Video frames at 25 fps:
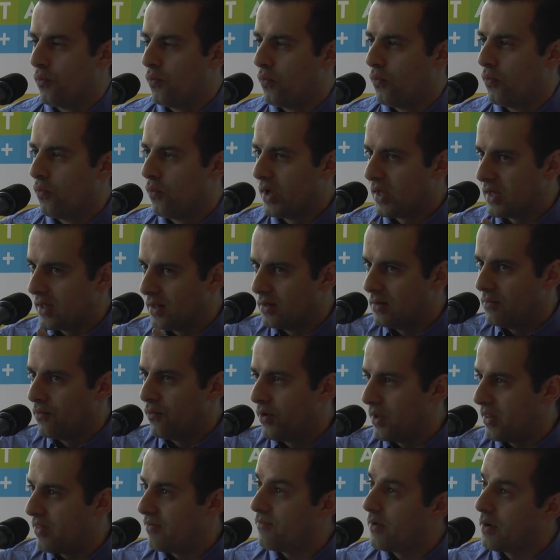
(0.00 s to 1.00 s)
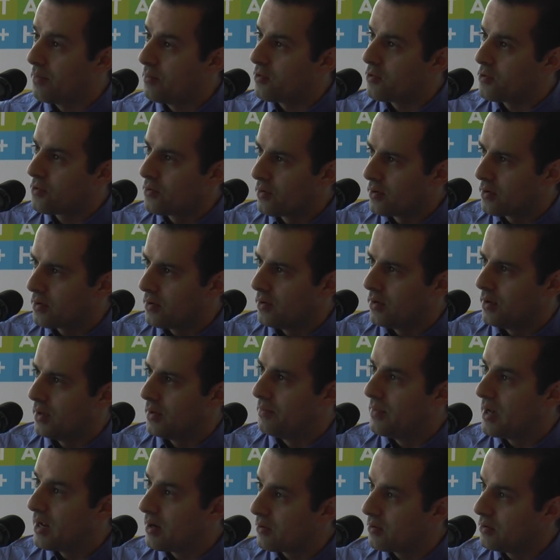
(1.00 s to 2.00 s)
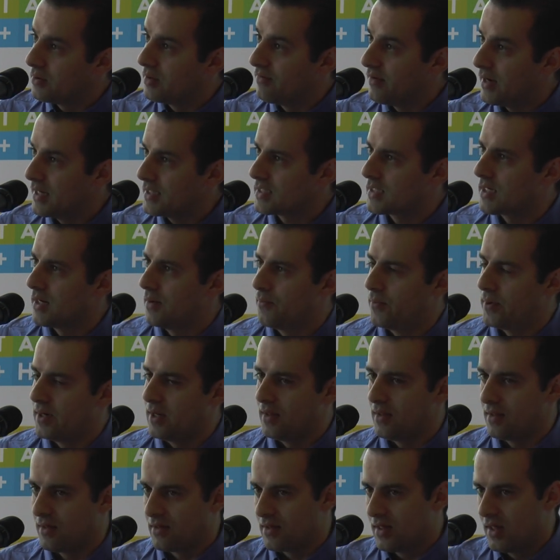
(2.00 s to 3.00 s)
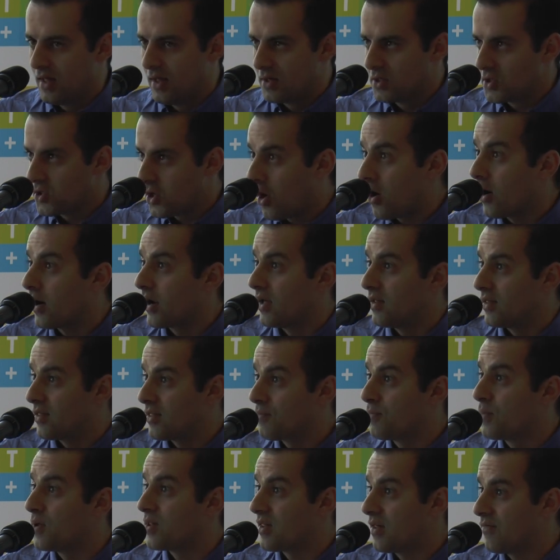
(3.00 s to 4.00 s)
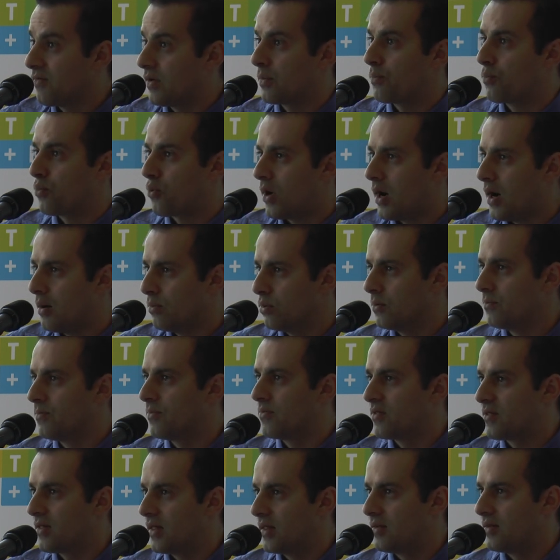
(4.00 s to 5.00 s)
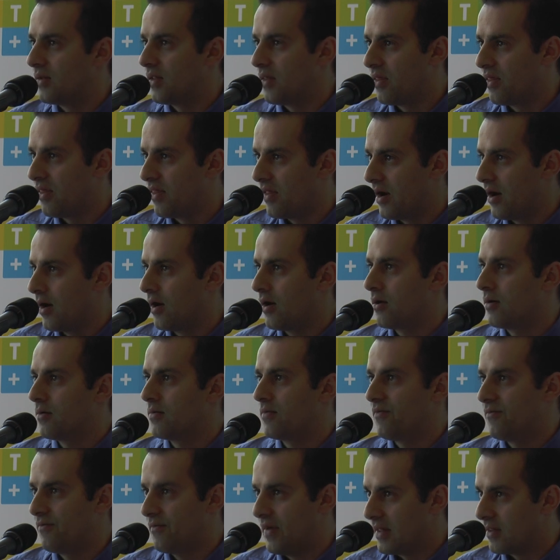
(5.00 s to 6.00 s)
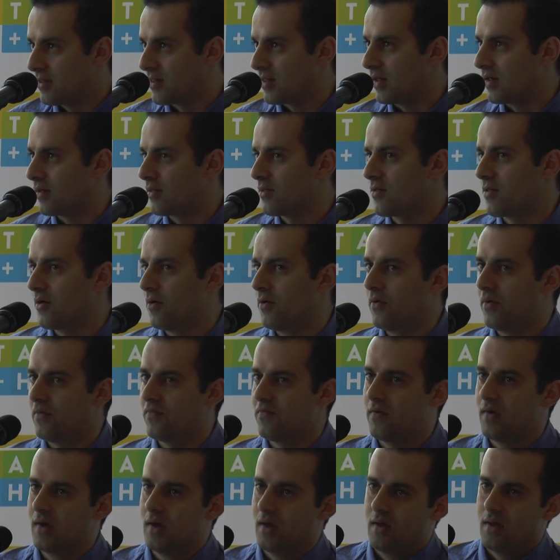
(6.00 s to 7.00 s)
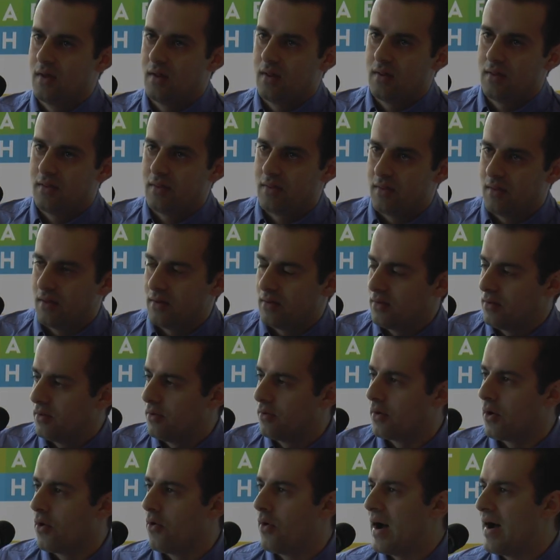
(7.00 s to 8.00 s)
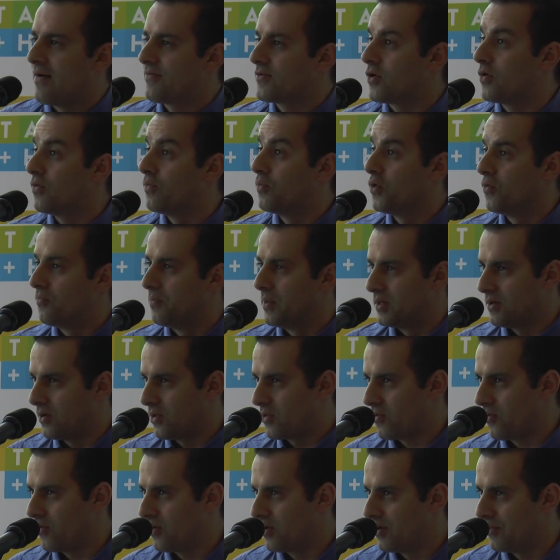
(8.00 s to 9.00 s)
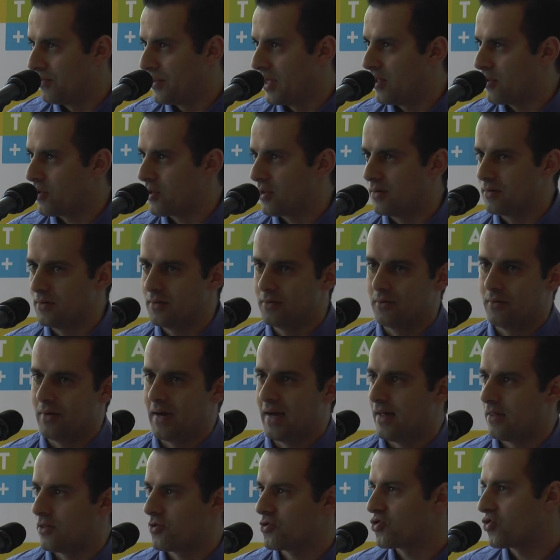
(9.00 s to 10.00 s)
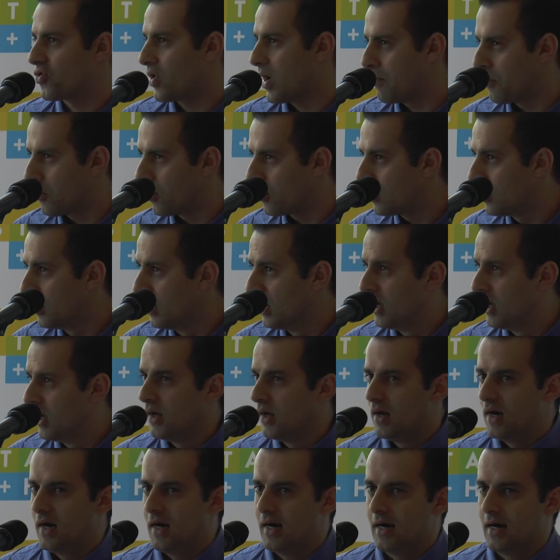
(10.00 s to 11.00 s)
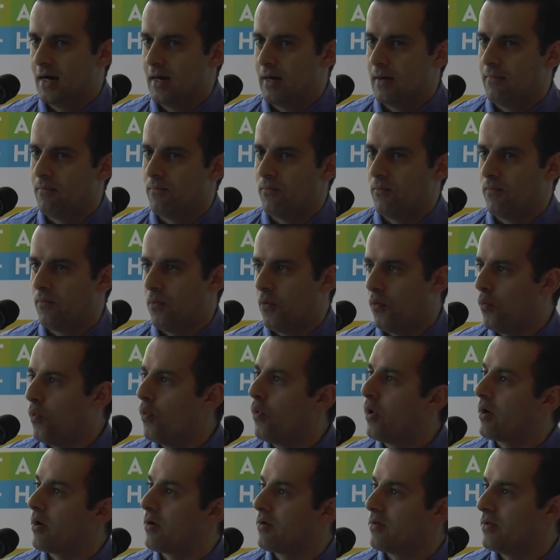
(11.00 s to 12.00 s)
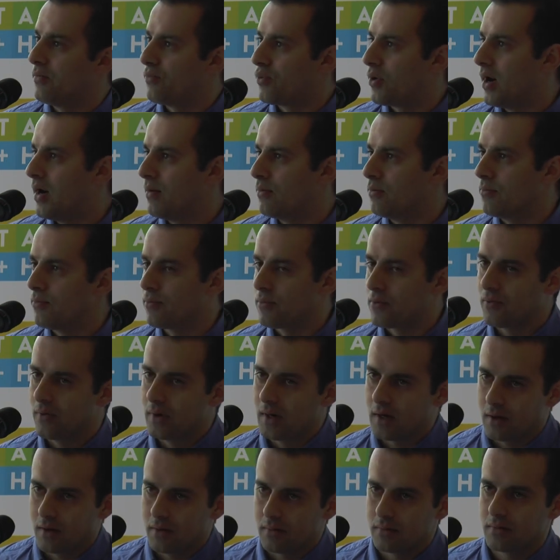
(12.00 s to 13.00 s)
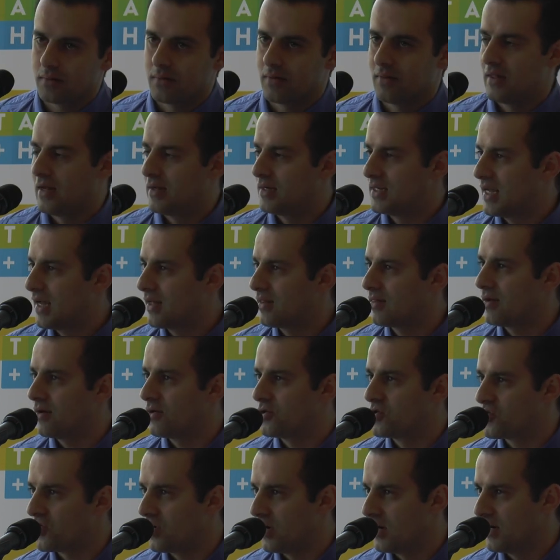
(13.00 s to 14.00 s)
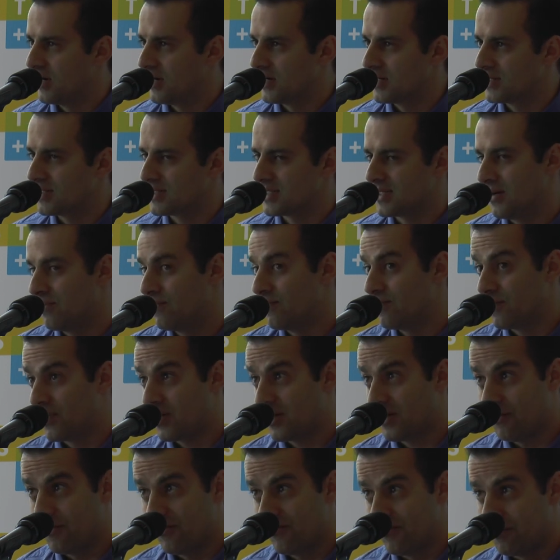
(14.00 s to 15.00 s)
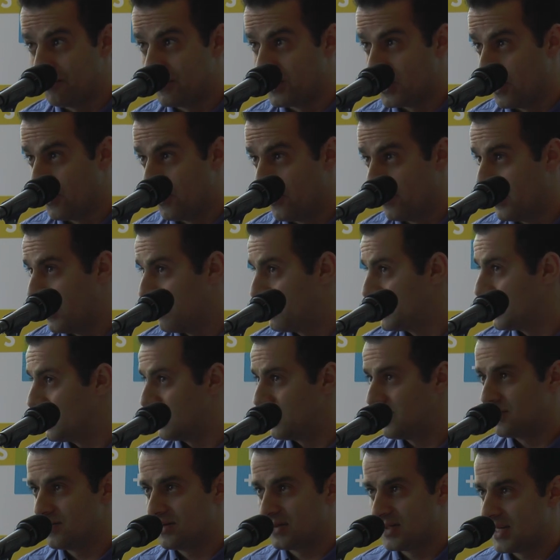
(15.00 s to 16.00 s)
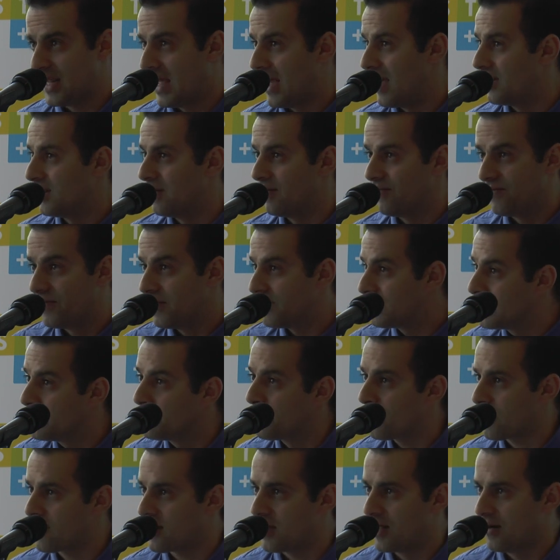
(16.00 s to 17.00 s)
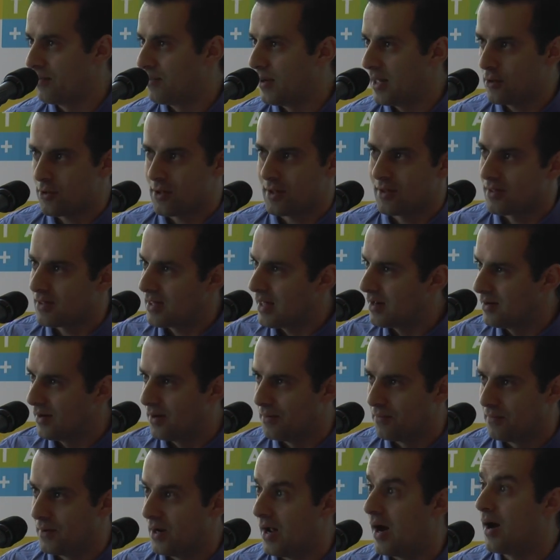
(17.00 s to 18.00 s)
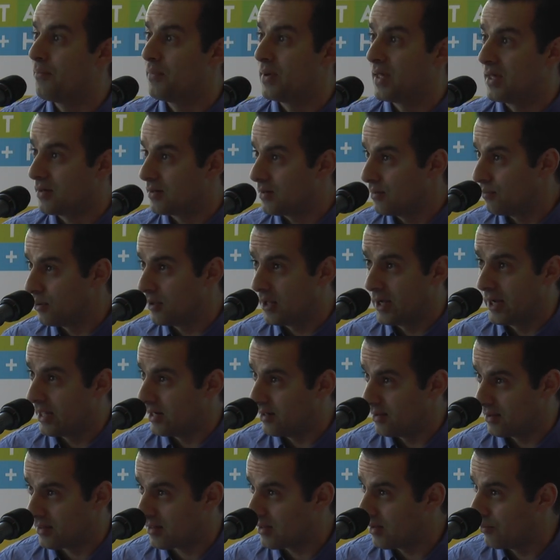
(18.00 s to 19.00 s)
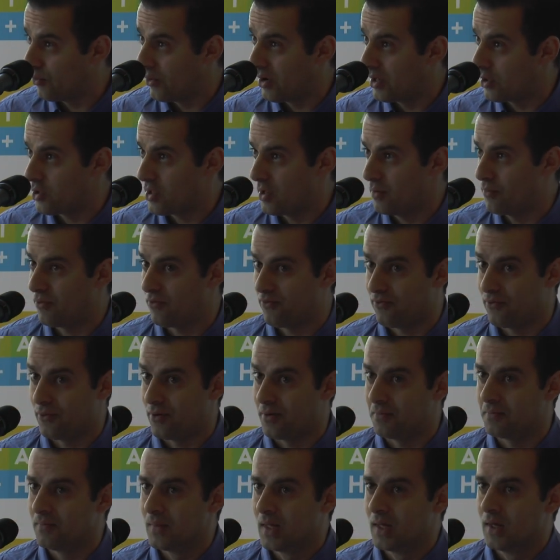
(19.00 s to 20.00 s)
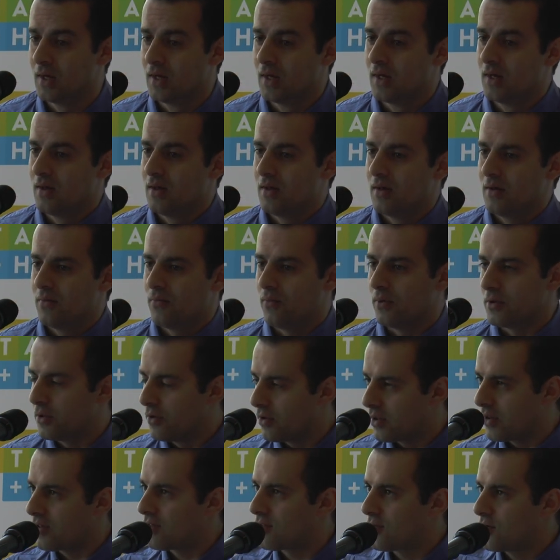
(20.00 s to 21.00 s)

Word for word: we can, with pharmaceutical and medical device companies, target specific problems that they're facing. So if you go after a movement disorder patient who has tremor. What are the problems? Well, they take their drugs. Some of them don't. Up to 10 to 50% of patients end up not being compliant in some way, shape, or form. Well, you could